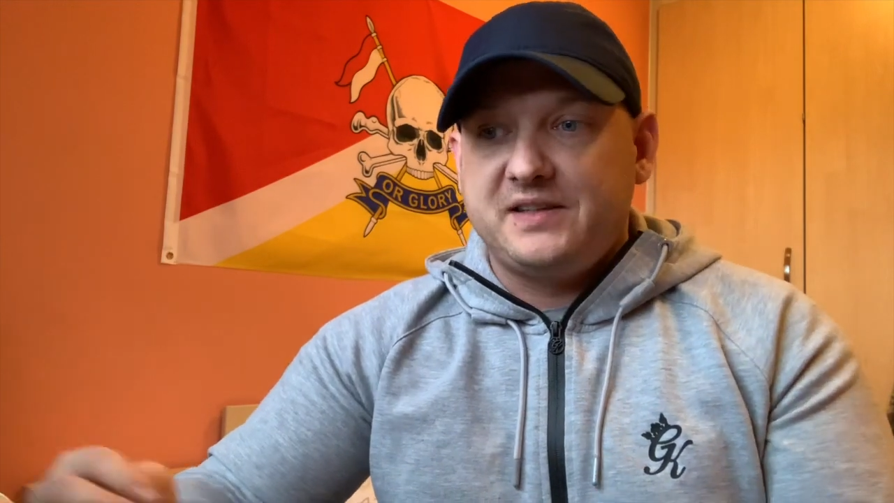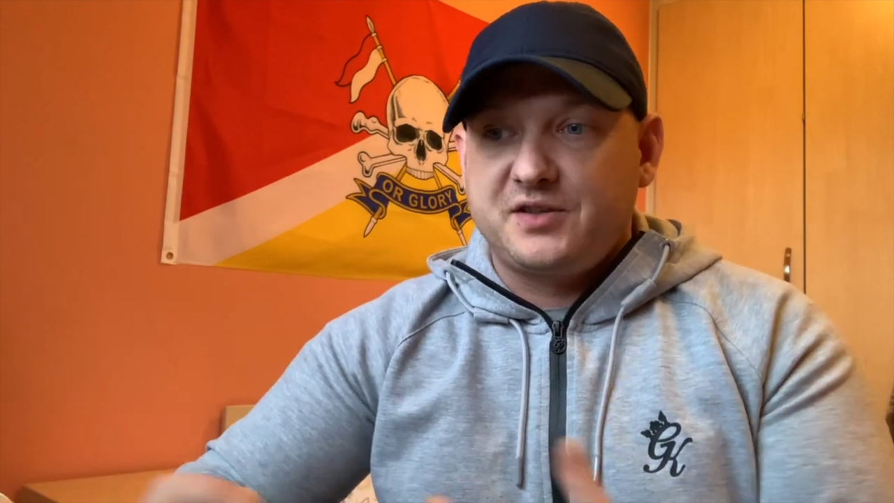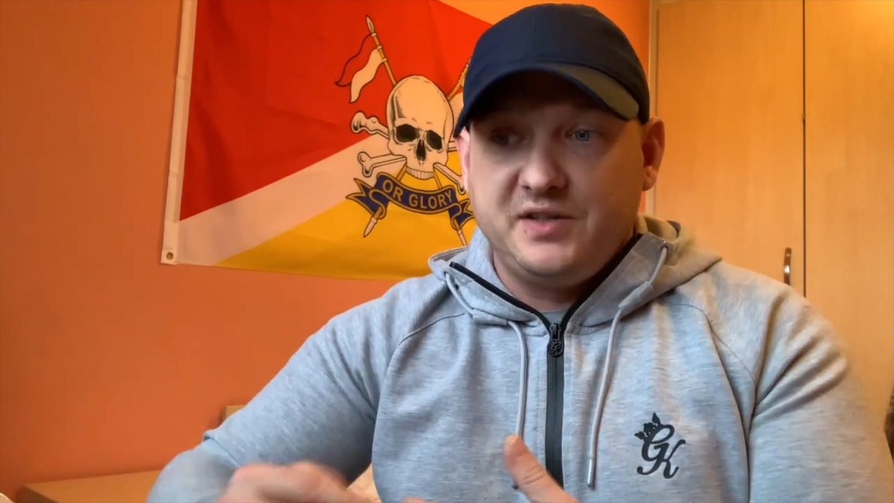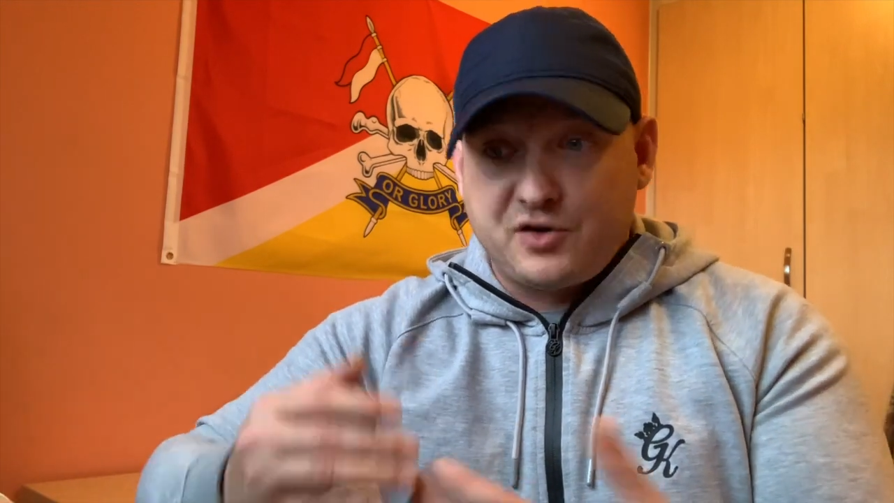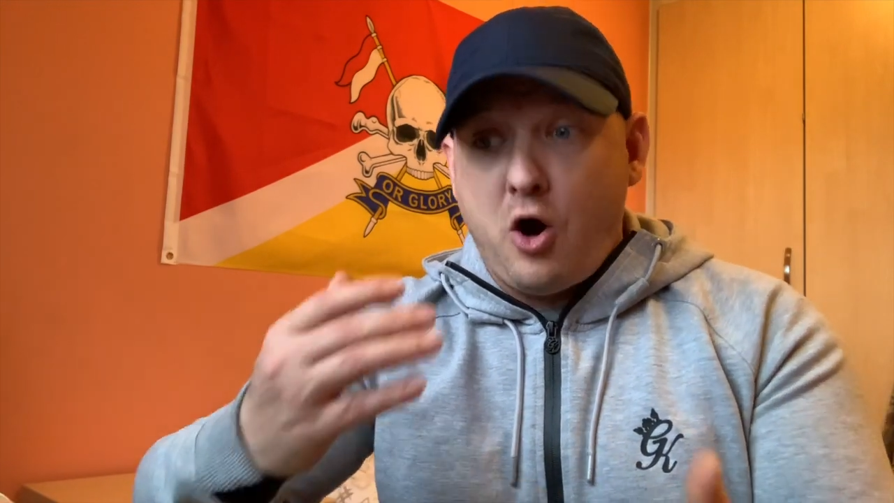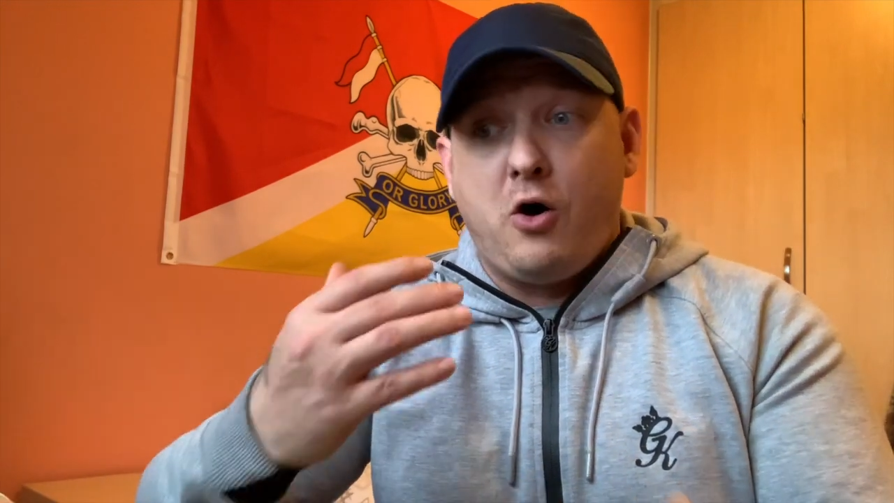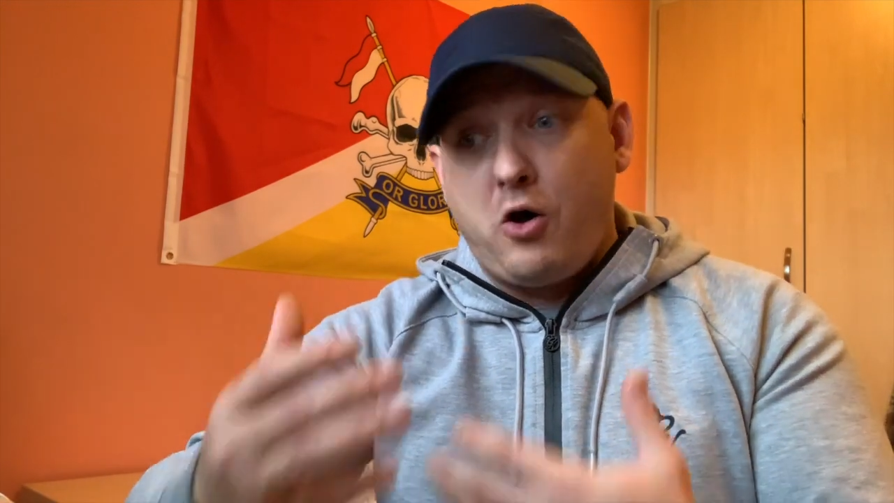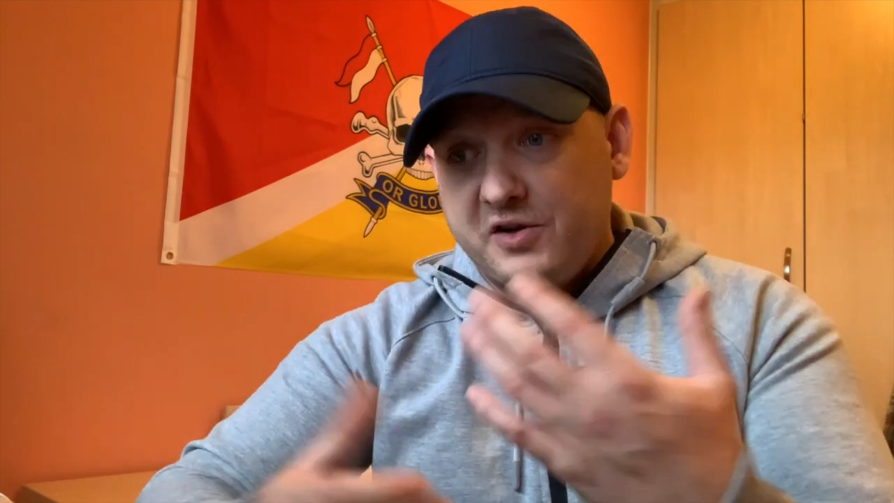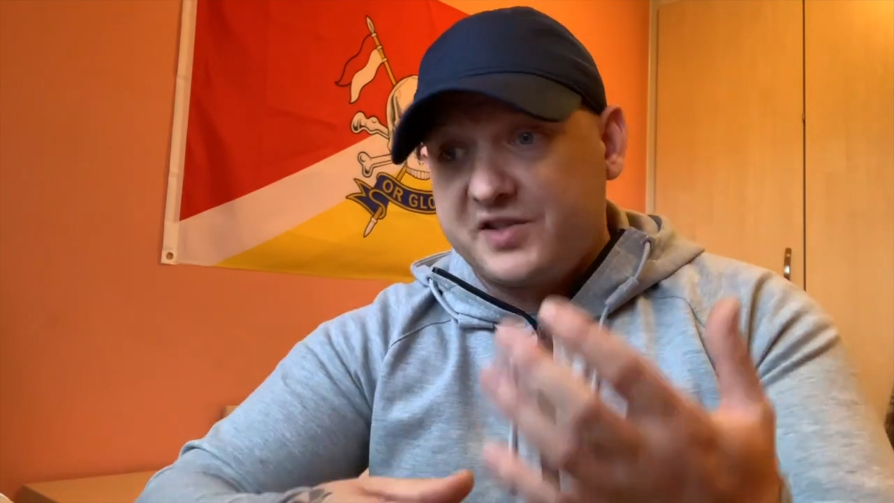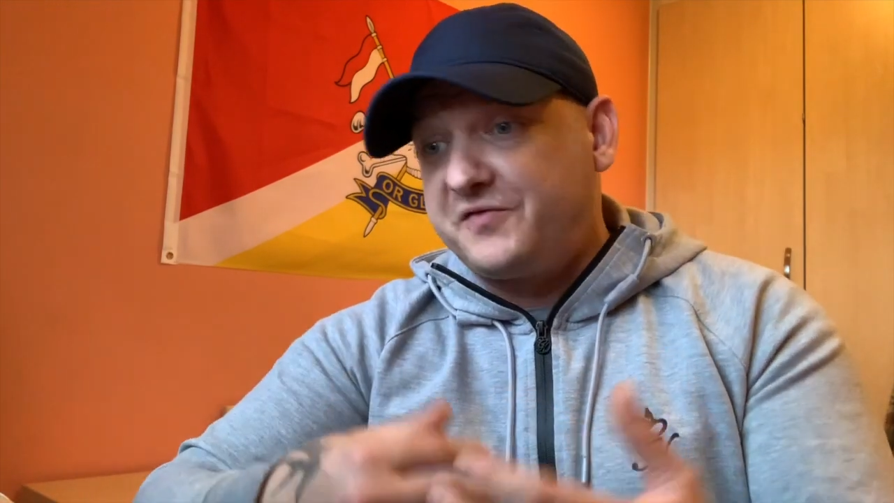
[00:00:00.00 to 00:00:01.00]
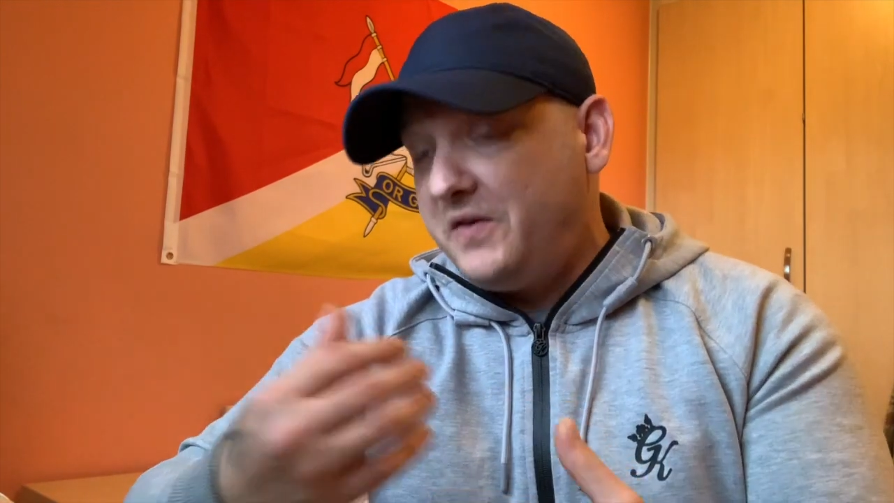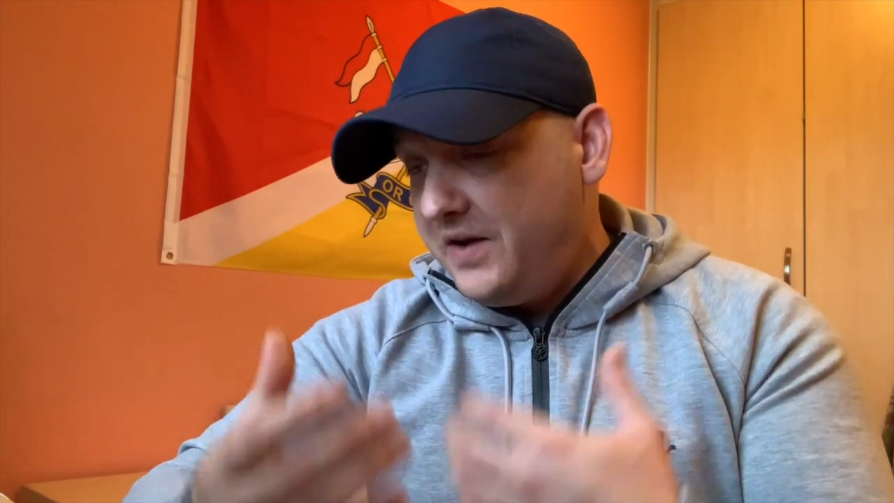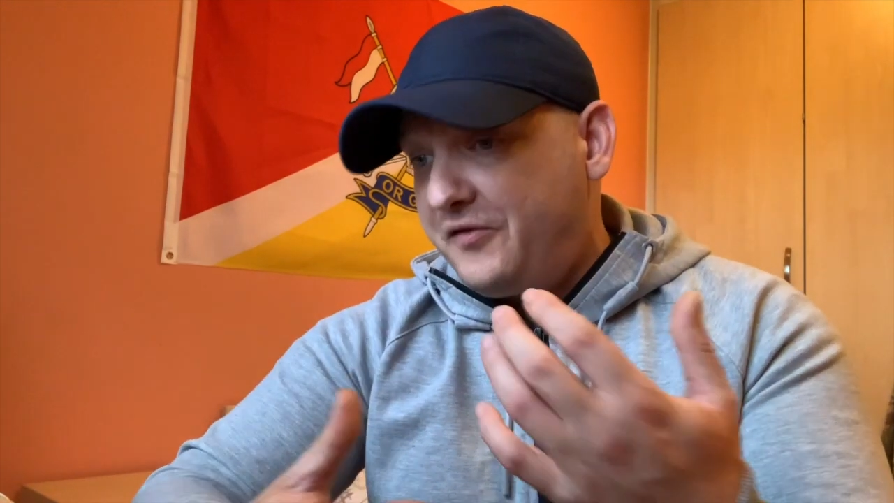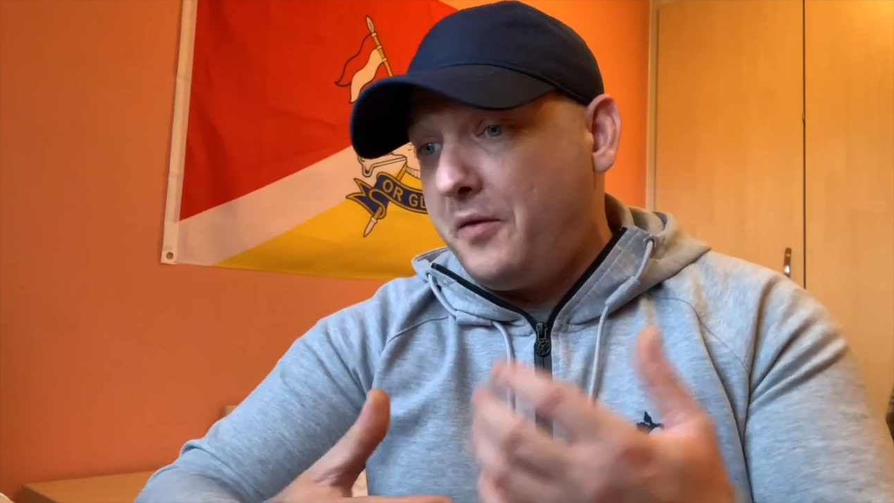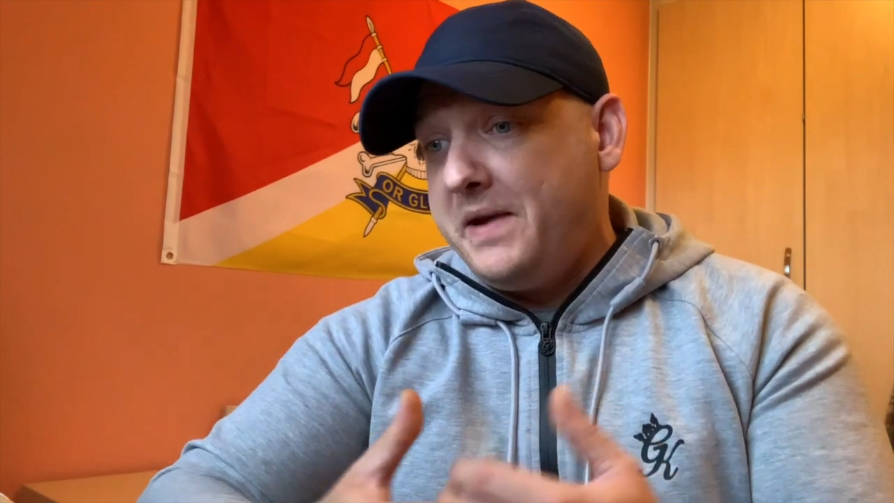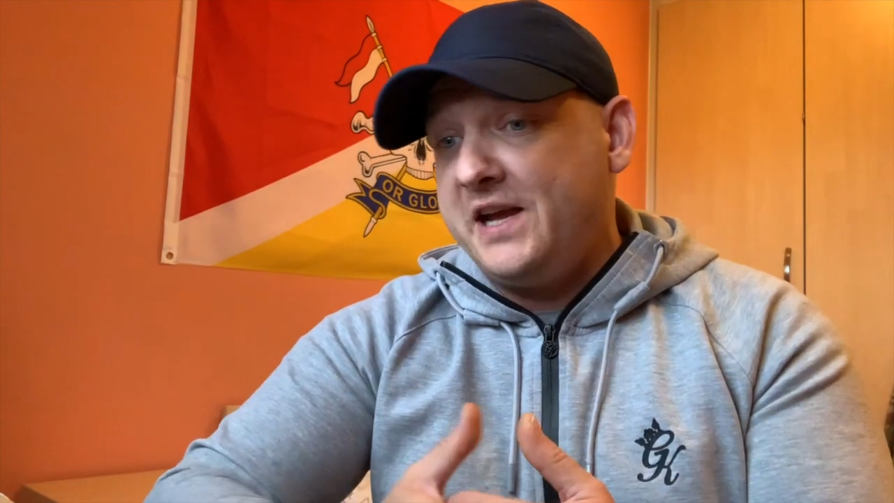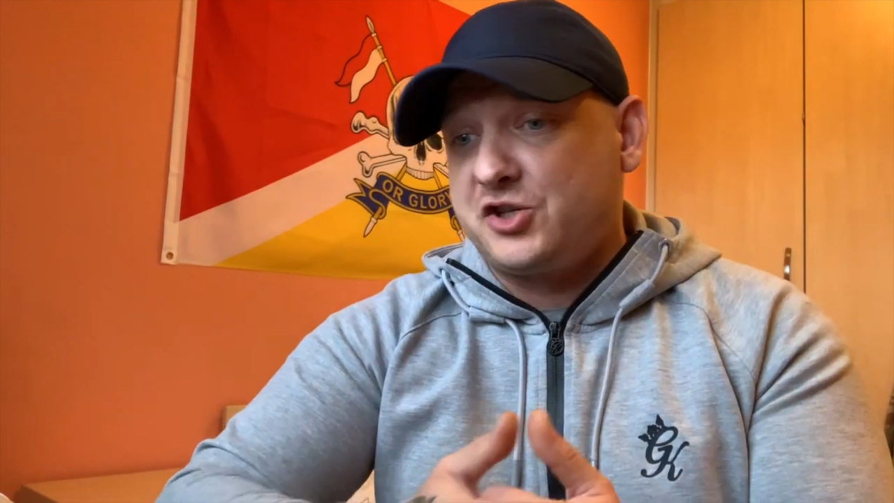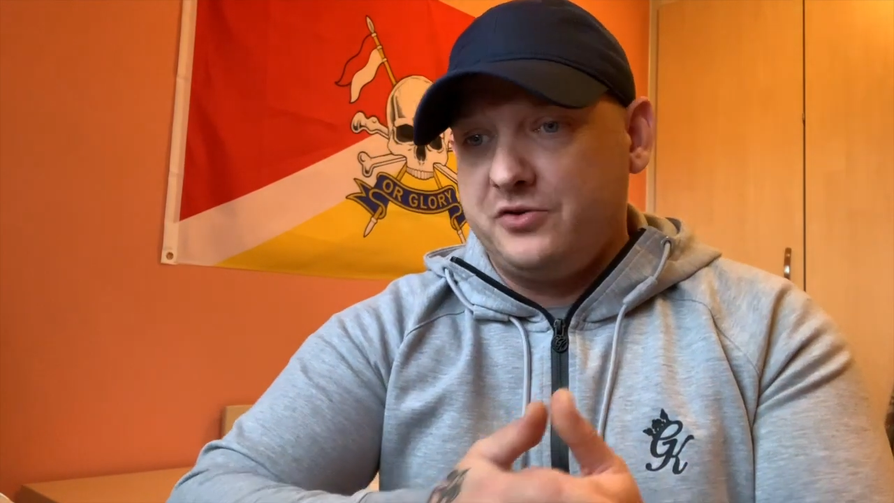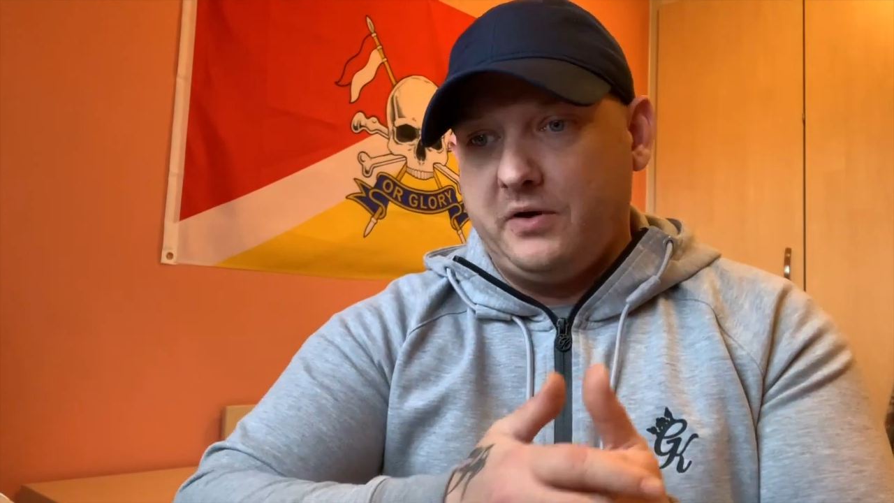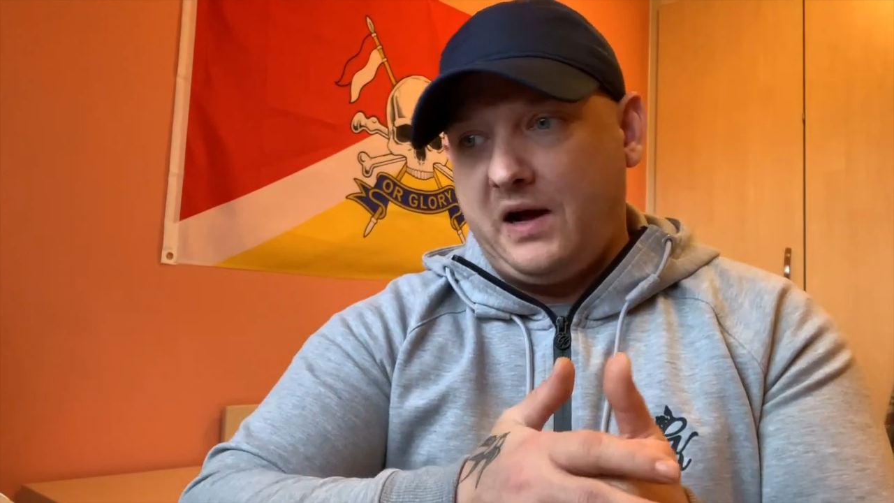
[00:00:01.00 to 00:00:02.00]
so he's got all his
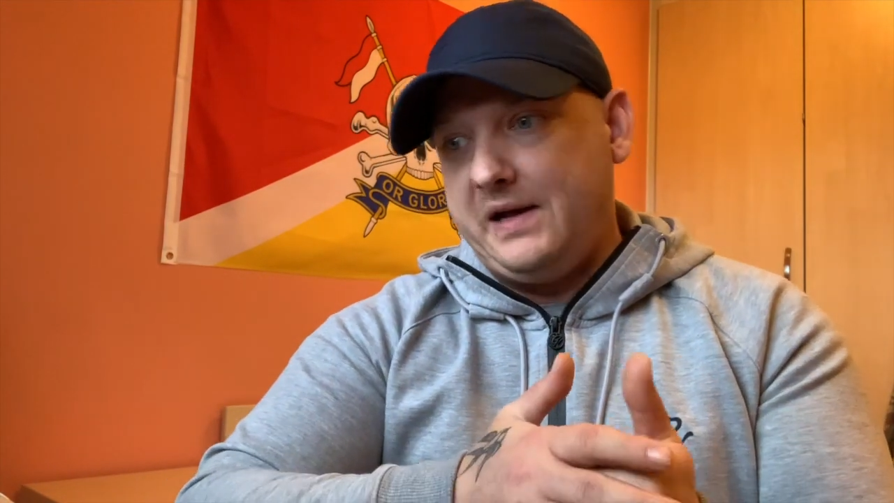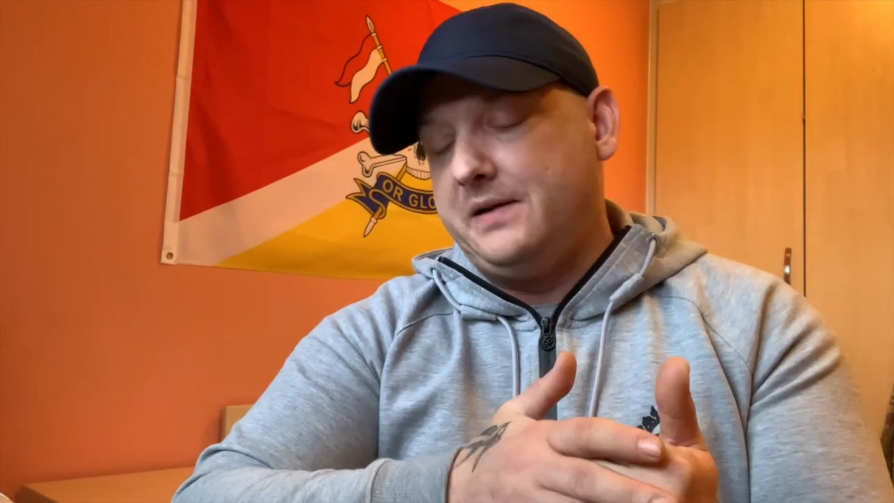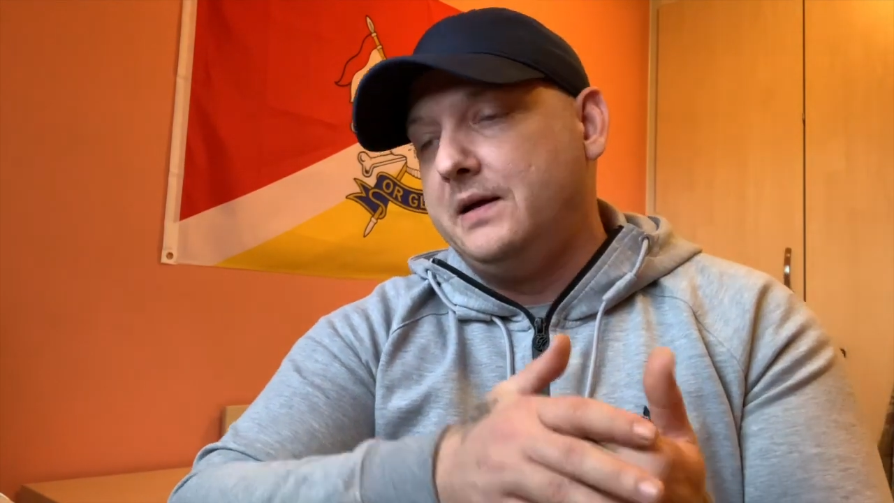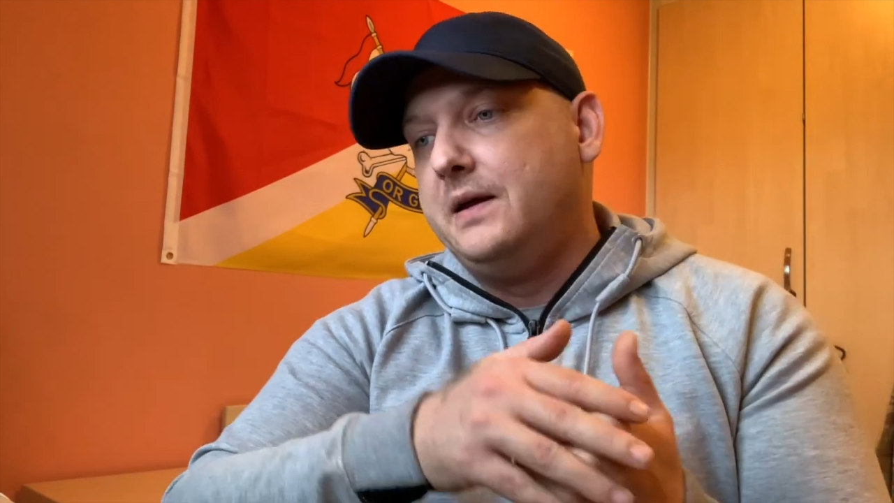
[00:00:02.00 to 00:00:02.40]
information right.